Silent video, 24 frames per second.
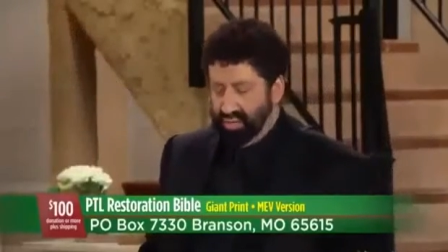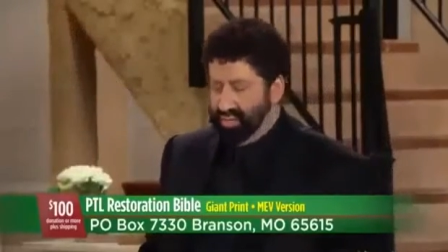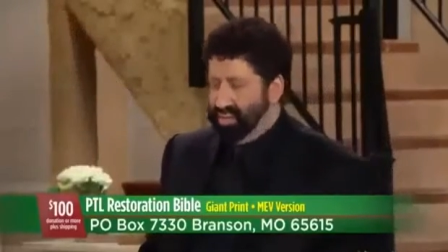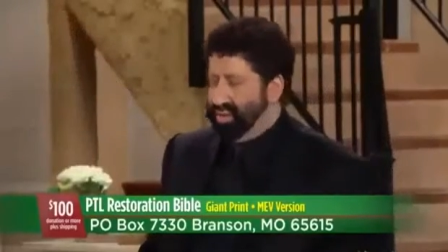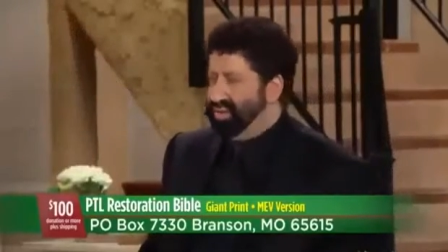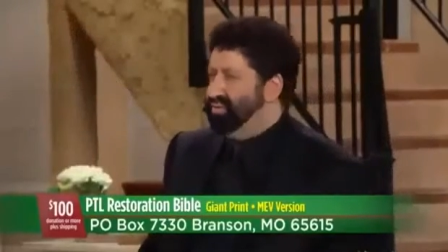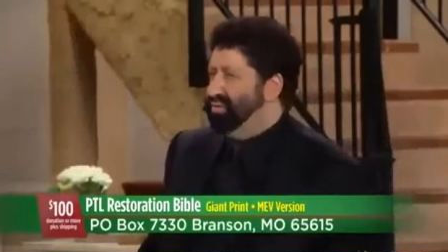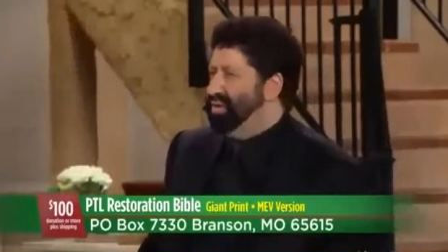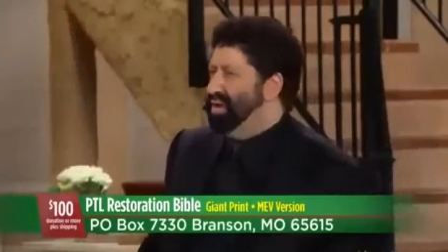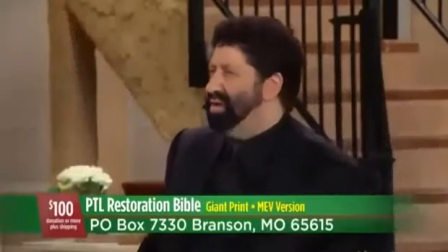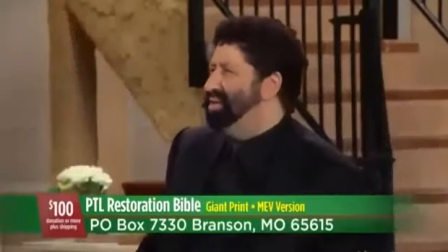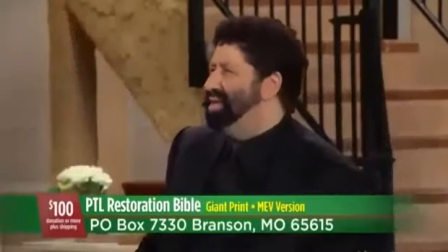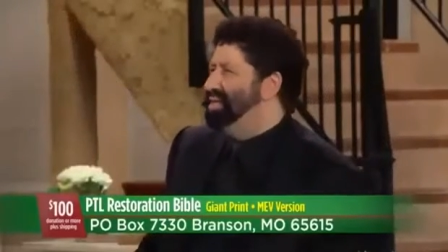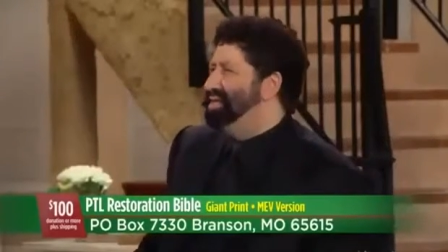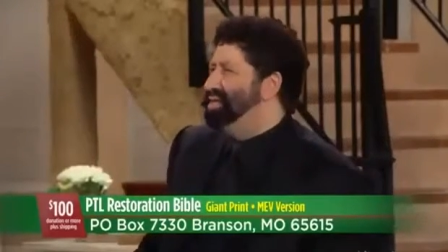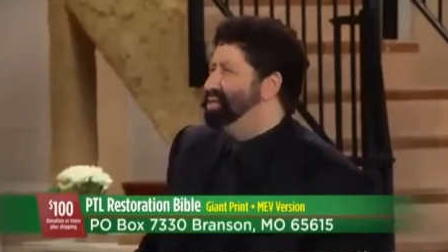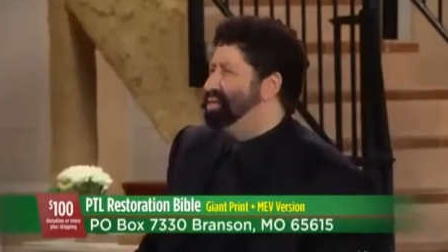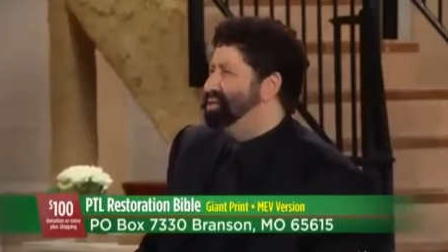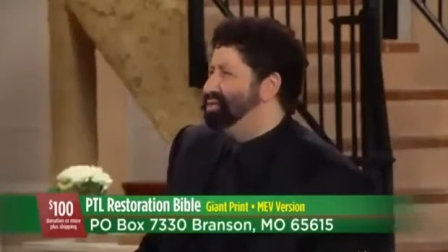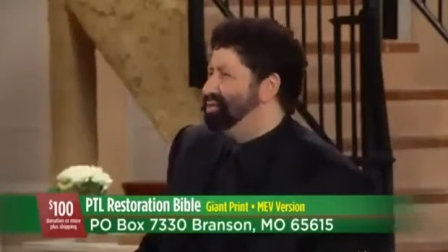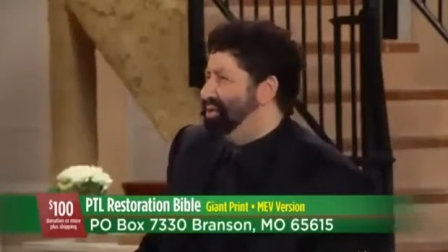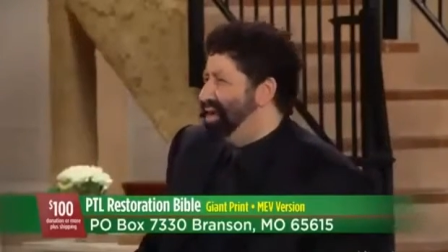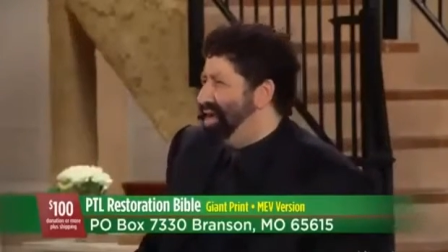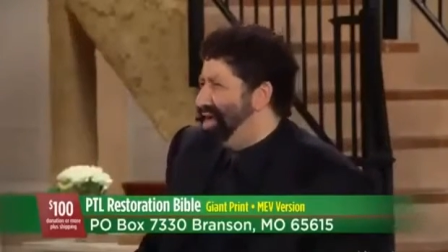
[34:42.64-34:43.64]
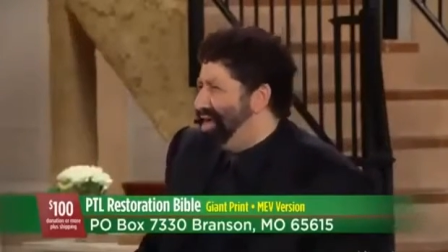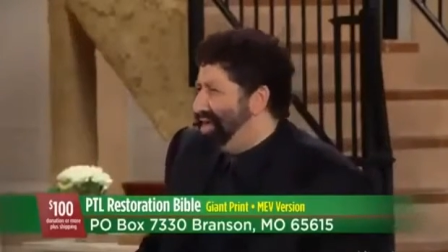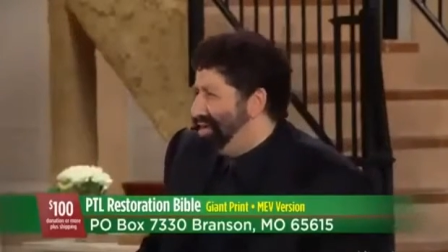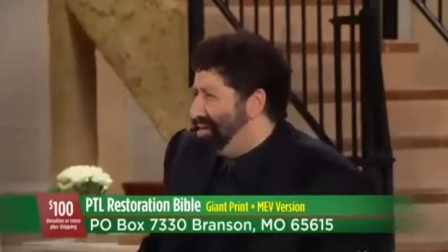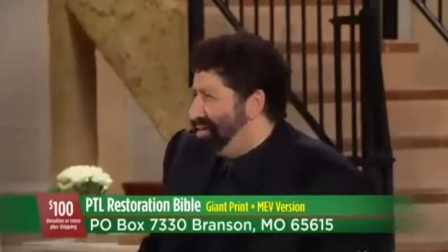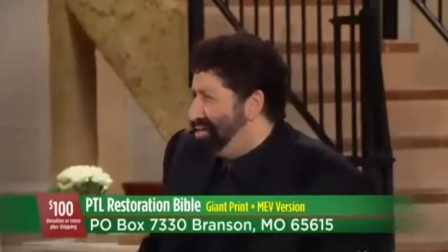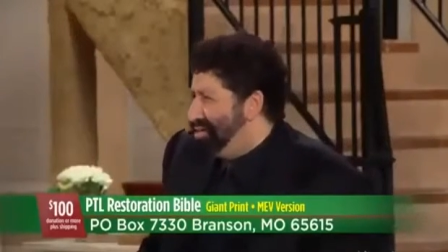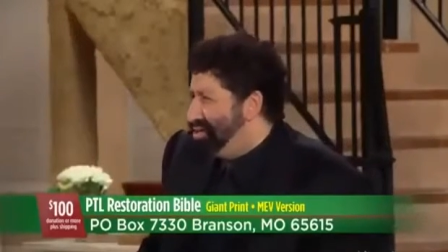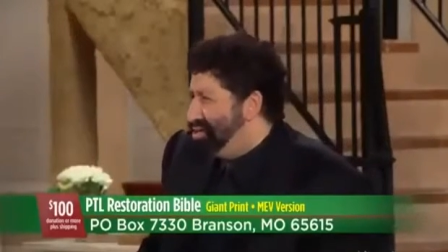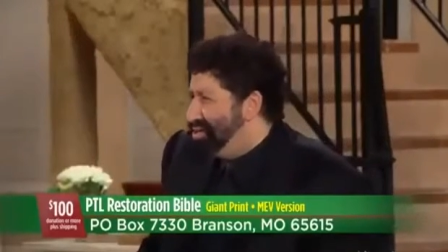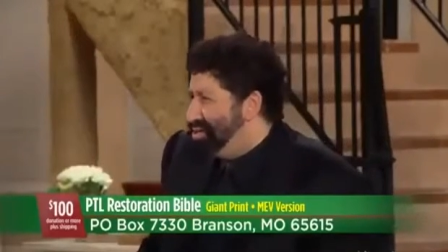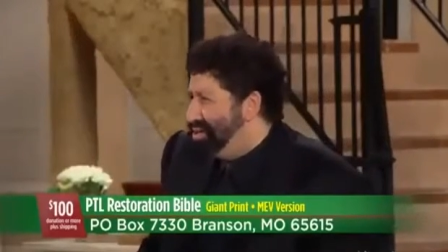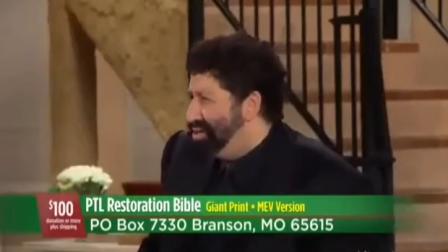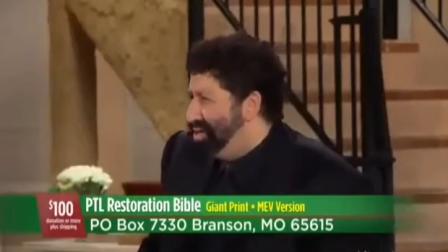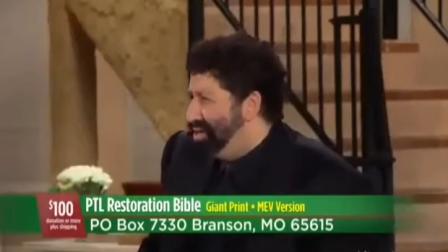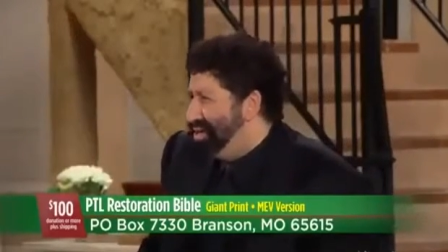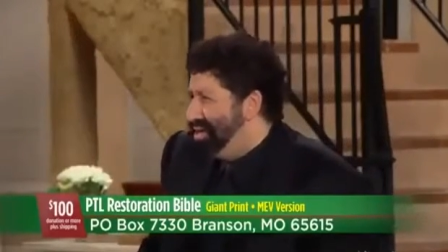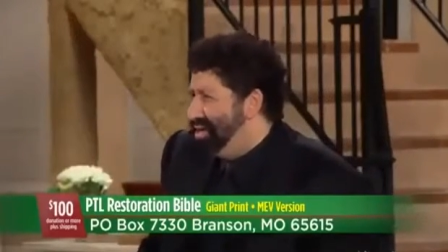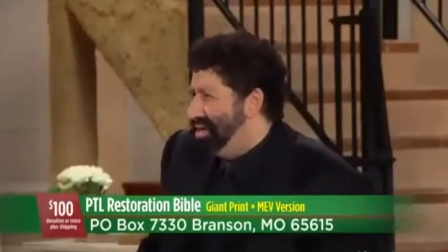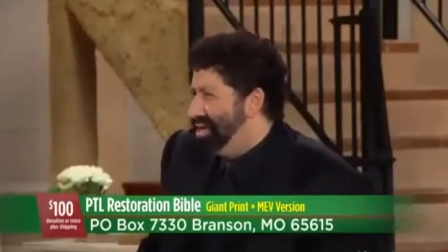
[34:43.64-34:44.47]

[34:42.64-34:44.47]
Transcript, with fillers: But it'd be very strange